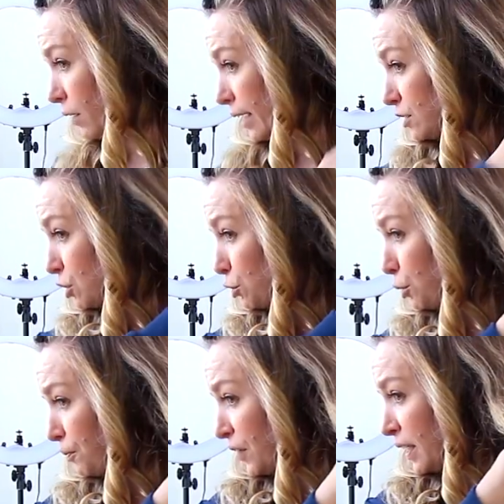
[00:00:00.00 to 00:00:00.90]
Okay, so
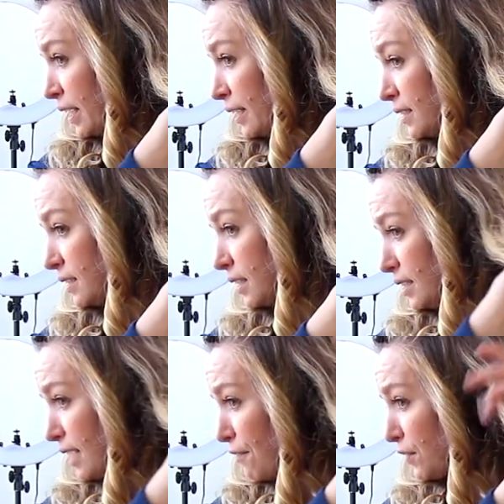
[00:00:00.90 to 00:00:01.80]
group fitness,
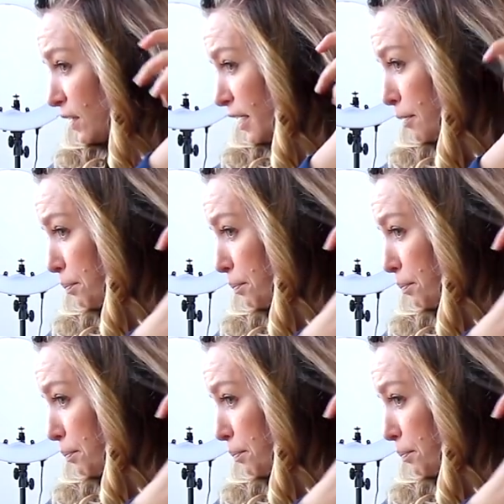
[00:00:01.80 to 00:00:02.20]
definitely